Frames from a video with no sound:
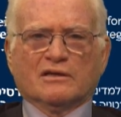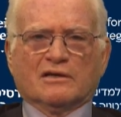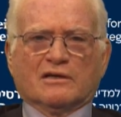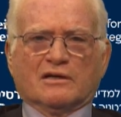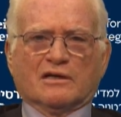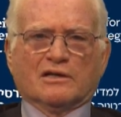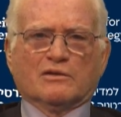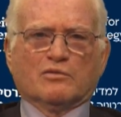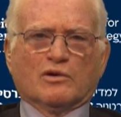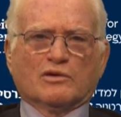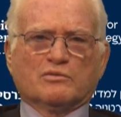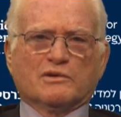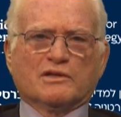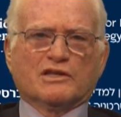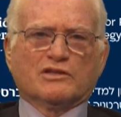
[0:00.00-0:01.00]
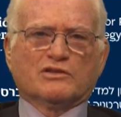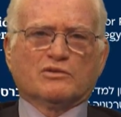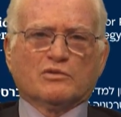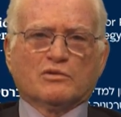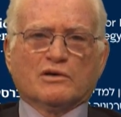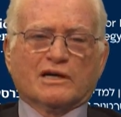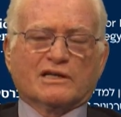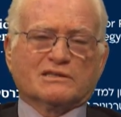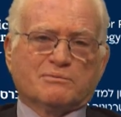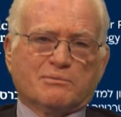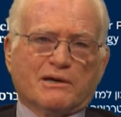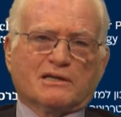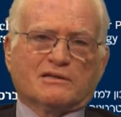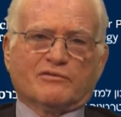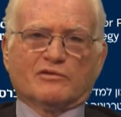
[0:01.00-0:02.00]
and what we need to
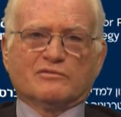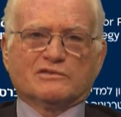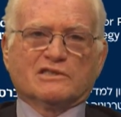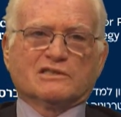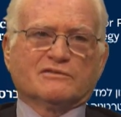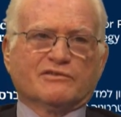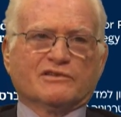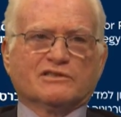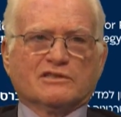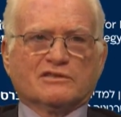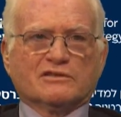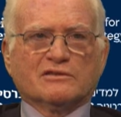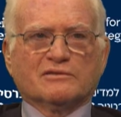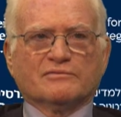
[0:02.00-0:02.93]
expect from this visit?